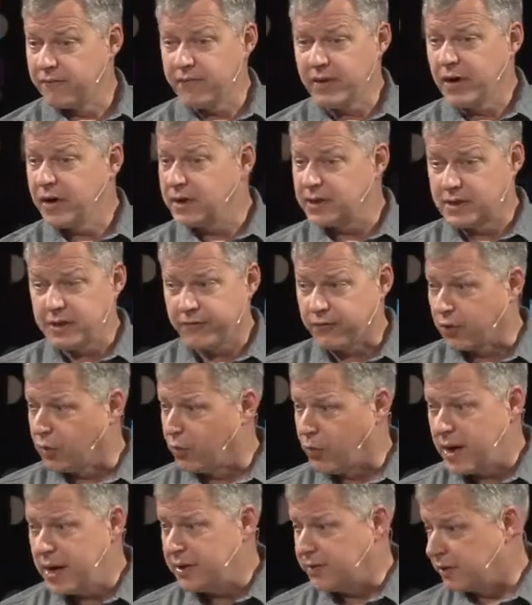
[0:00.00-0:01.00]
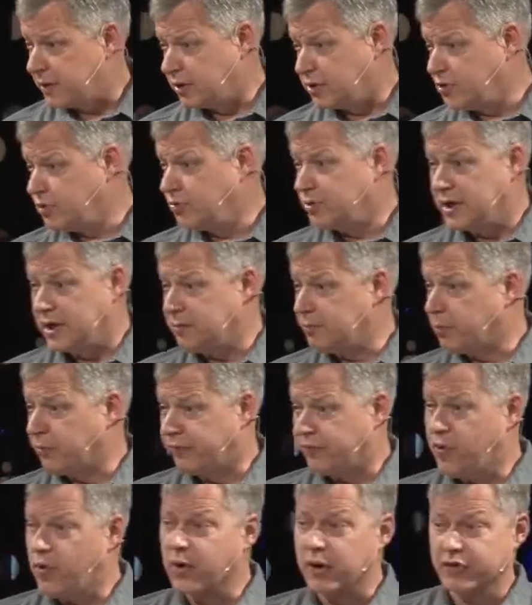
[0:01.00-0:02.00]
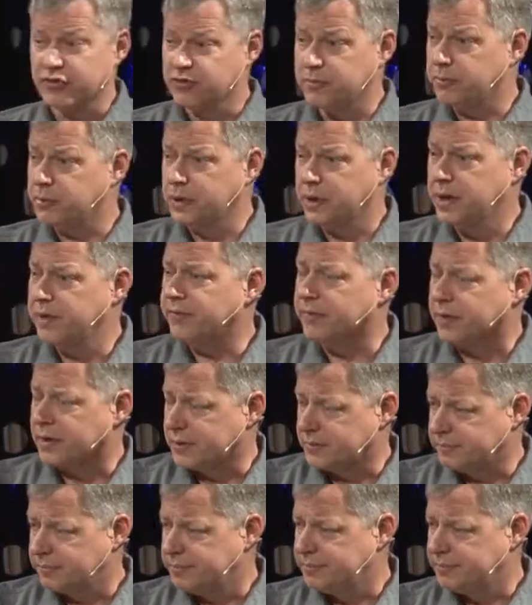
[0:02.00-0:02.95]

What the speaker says: very different way than you did before as a believer.